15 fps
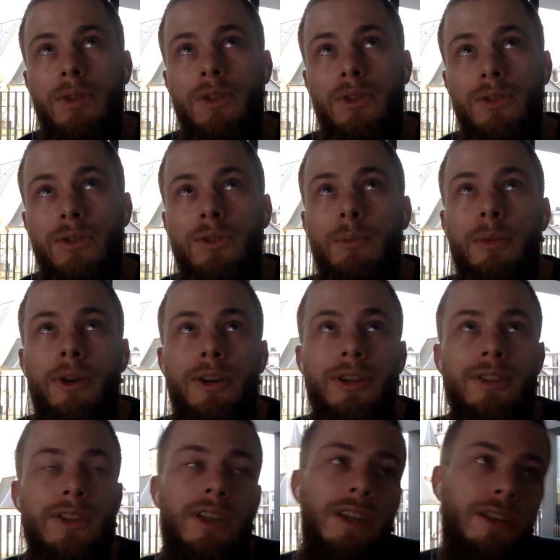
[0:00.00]
choose to
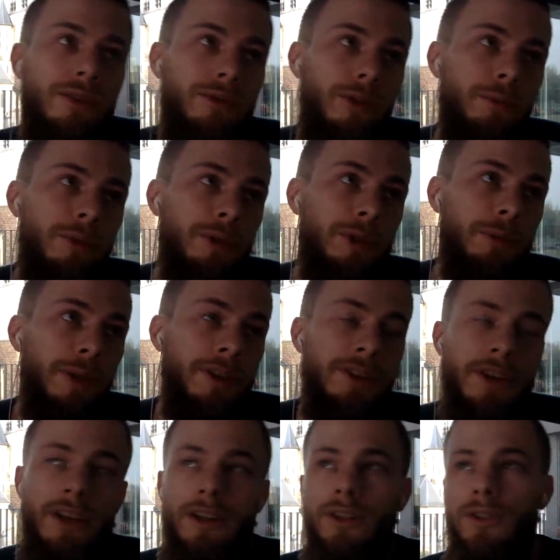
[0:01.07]
parse either from the
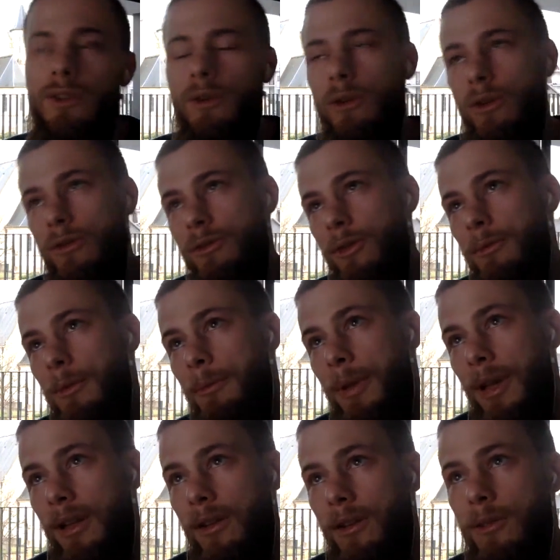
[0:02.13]
response headers or from the
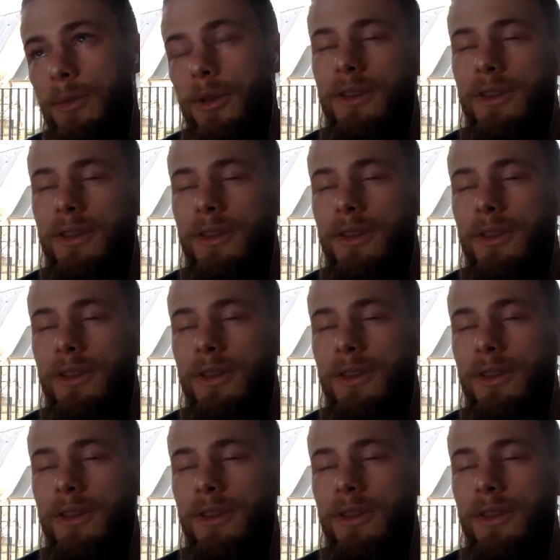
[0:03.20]
payload, but